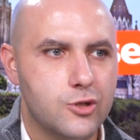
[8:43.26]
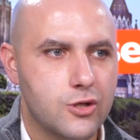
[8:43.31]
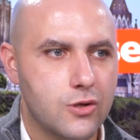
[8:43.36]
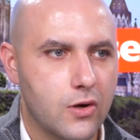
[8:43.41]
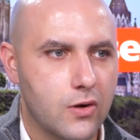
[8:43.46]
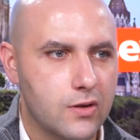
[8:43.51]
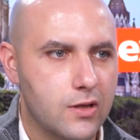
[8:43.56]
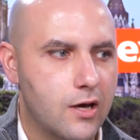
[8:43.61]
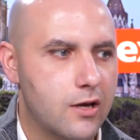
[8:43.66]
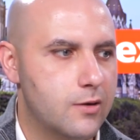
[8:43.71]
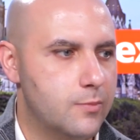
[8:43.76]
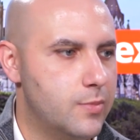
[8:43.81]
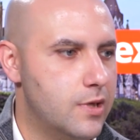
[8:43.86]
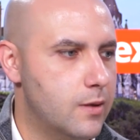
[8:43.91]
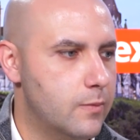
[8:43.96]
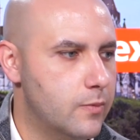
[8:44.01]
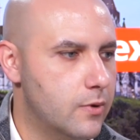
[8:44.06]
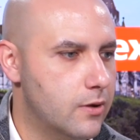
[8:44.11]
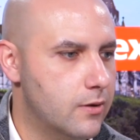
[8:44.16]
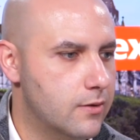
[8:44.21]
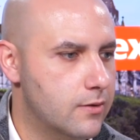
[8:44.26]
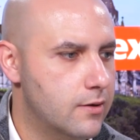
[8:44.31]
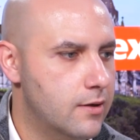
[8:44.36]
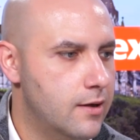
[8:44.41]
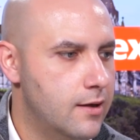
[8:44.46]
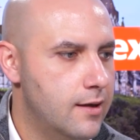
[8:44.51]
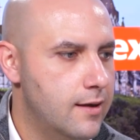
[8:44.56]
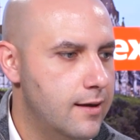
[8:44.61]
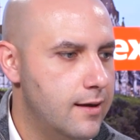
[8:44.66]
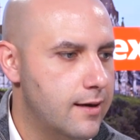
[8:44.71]
sure a lot of people
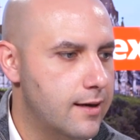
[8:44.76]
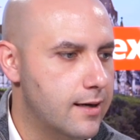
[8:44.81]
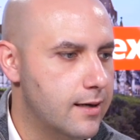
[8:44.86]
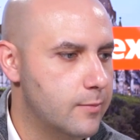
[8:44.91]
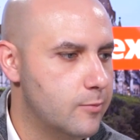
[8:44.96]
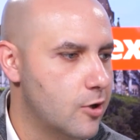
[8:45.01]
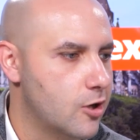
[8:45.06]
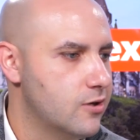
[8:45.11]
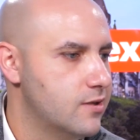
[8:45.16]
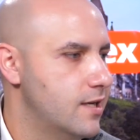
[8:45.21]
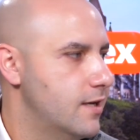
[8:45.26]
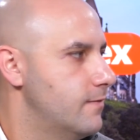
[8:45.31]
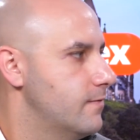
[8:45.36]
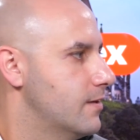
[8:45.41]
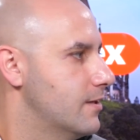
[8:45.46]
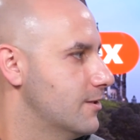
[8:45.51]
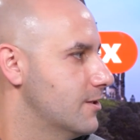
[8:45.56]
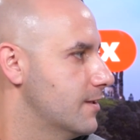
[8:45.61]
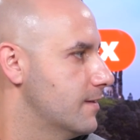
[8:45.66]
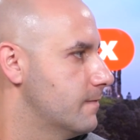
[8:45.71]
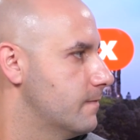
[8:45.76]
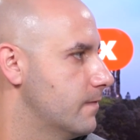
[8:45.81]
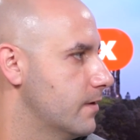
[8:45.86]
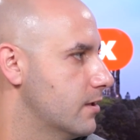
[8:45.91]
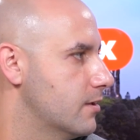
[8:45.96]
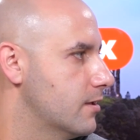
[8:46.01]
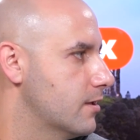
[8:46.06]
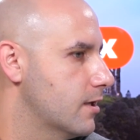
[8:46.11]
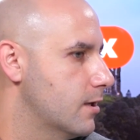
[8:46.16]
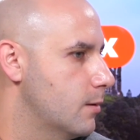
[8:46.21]
um, are definitely
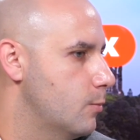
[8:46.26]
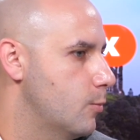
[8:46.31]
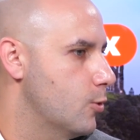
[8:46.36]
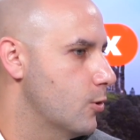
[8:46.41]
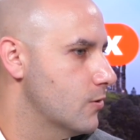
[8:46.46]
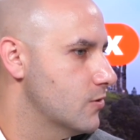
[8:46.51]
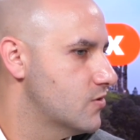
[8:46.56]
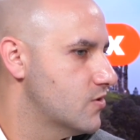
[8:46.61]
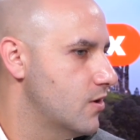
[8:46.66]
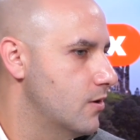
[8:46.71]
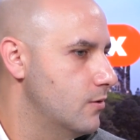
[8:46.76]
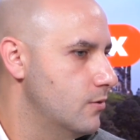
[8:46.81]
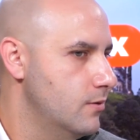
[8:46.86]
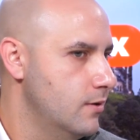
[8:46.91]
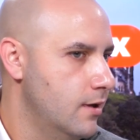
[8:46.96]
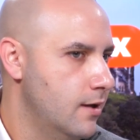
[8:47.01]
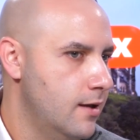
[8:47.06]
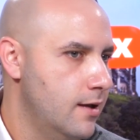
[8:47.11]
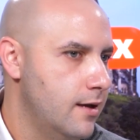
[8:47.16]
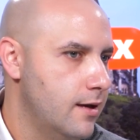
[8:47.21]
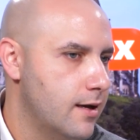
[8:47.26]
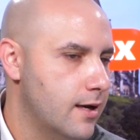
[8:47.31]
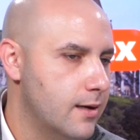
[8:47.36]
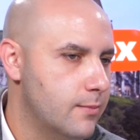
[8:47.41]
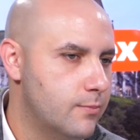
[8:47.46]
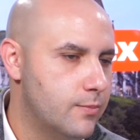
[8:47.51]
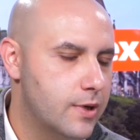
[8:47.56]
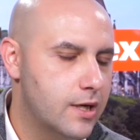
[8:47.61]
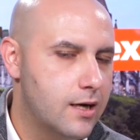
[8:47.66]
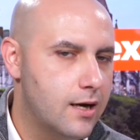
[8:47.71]
feeling it more so.
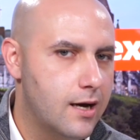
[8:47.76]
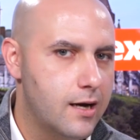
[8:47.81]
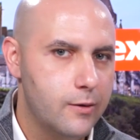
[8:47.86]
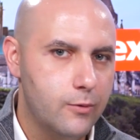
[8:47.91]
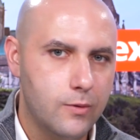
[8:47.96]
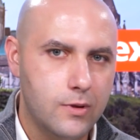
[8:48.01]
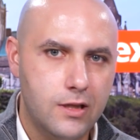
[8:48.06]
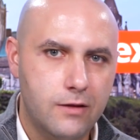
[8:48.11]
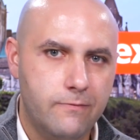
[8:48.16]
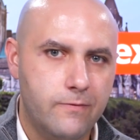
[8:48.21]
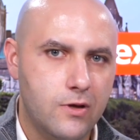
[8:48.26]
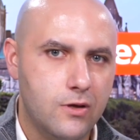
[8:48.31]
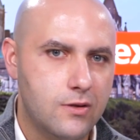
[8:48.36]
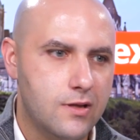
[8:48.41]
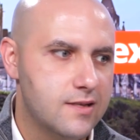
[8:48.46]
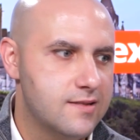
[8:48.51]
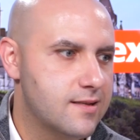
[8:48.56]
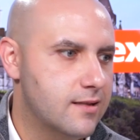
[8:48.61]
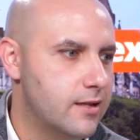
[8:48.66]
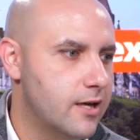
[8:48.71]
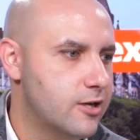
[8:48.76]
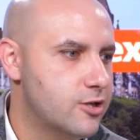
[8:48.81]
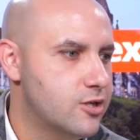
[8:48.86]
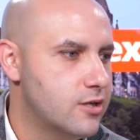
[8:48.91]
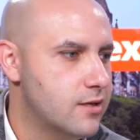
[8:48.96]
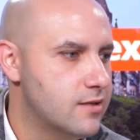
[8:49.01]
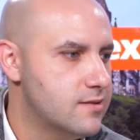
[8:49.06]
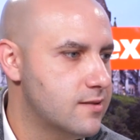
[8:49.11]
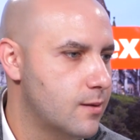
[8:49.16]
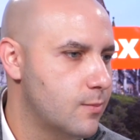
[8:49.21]
Um, but I really view this
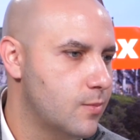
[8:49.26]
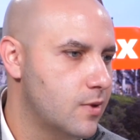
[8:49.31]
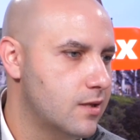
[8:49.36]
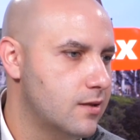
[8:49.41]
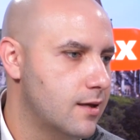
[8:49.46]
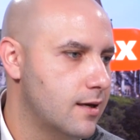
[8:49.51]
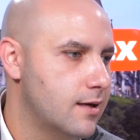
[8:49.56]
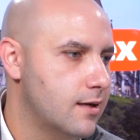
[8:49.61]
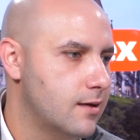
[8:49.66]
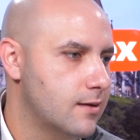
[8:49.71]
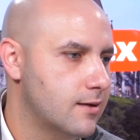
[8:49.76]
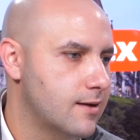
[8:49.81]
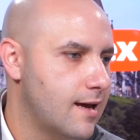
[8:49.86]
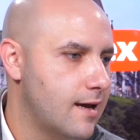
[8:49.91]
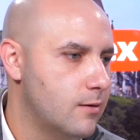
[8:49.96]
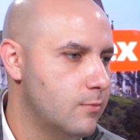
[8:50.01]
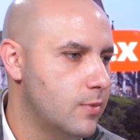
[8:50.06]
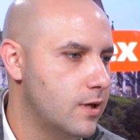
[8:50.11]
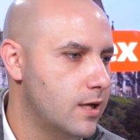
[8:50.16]
election as something that can